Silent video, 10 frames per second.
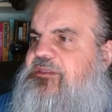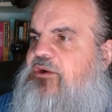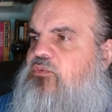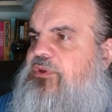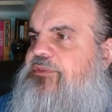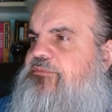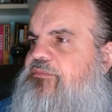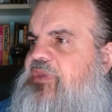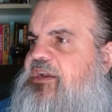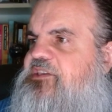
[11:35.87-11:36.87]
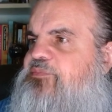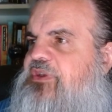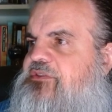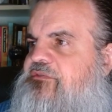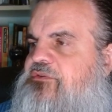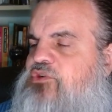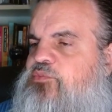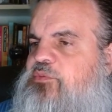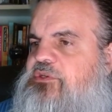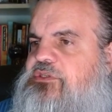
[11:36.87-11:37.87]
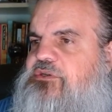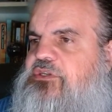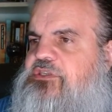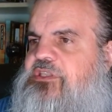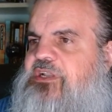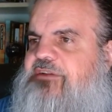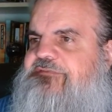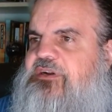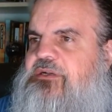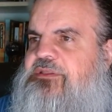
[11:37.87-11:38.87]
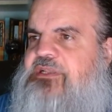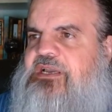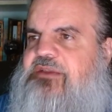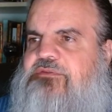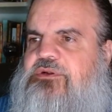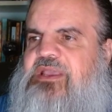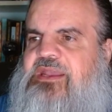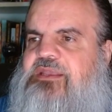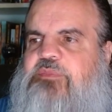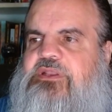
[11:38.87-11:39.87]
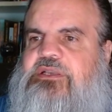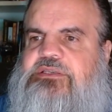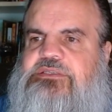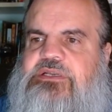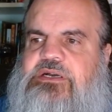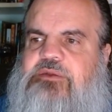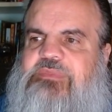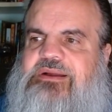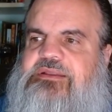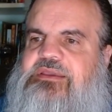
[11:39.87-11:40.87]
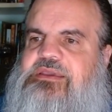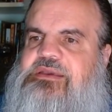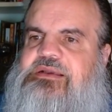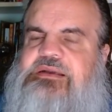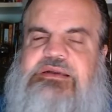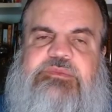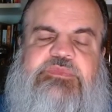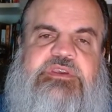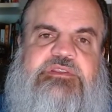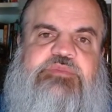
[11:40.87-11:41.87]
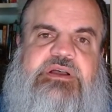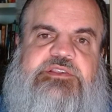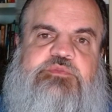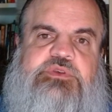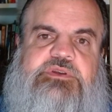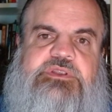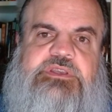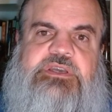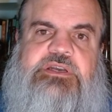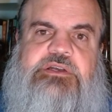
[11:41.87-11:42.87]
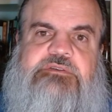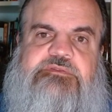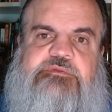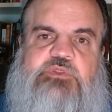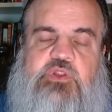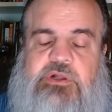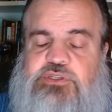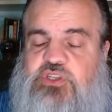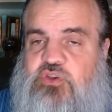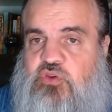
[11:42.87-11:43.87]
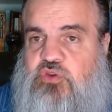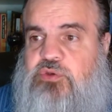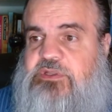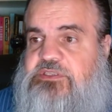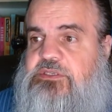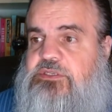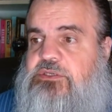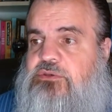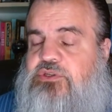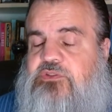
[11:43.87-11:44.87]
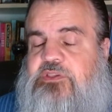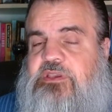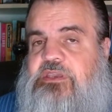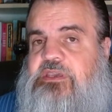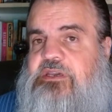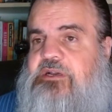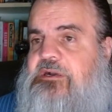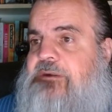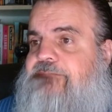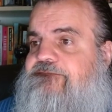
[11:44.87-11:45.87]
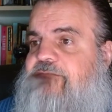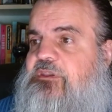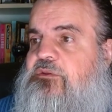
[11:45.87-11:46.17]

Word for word: Now, one aspect of the Trump administration that I follow that I haven't heard anybody else talk about um, is the possibility of launching new institutions. Um,